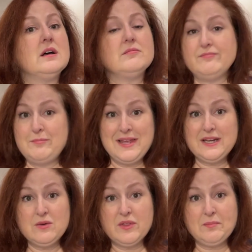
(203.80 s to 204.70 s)

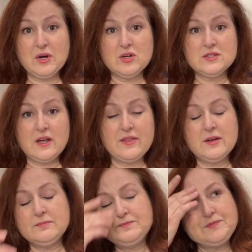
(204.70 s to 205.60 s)
many with birds on
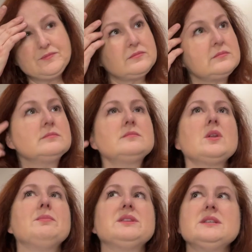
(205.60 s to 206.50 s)
them,
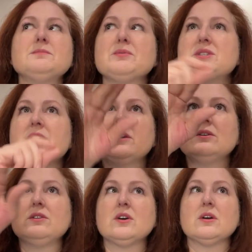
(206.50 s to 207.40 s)
but these
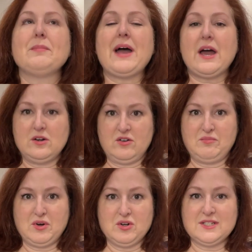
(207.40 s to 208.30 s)
particular pattern of
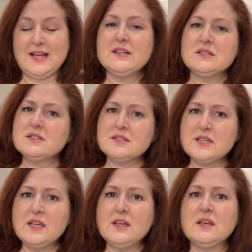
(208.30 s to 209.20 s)
birds, I didn't
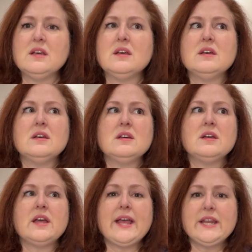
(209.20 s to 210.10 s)
see
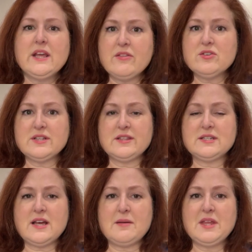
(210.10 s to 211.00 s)
any others at the
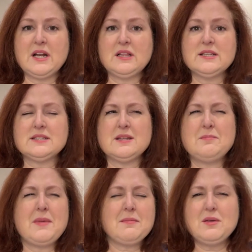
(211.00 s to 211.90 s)
time that I listed.
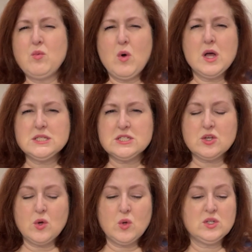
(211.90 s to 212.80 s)
Maybe one
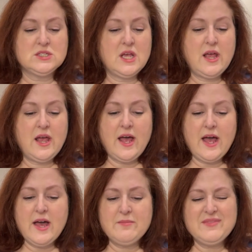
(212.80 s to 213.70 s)
sold.
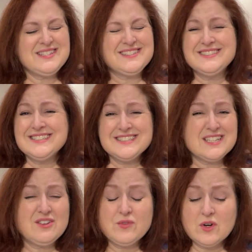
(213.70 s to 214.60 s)
They still didn't
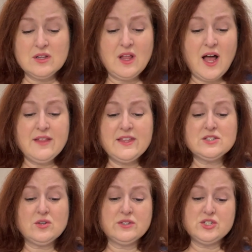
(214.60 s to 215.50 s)
sell for a lot. They
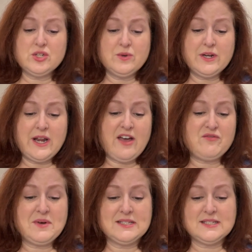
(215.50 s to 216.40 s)
sold in
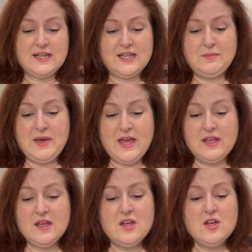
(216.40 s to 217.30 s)
2.5 months on
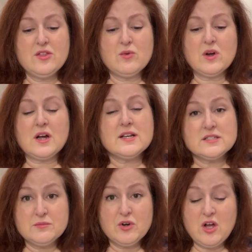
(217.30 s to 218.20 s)
eBay through a
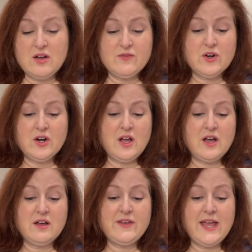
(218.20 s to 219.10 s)
customer offer
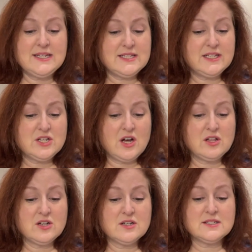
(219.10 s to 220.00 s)
of
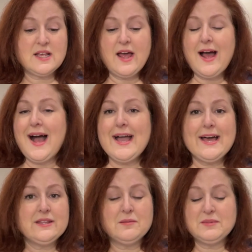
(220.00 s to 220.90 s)
$18. I
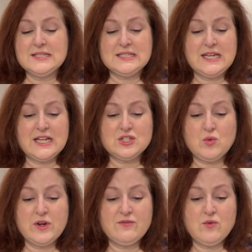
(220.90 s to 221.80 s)
had them listed at
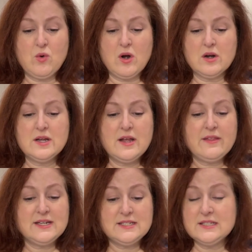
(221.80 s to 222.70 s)
$24.
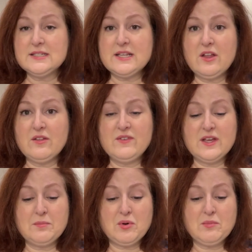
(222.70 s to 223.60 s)
They did sell
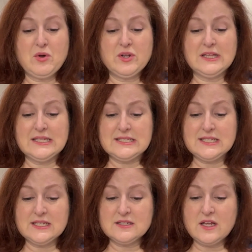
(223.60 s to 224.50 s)
via promoted
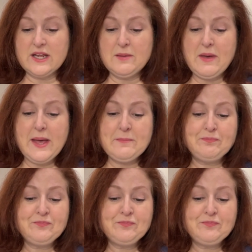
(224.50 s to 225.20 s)
listings on eBay.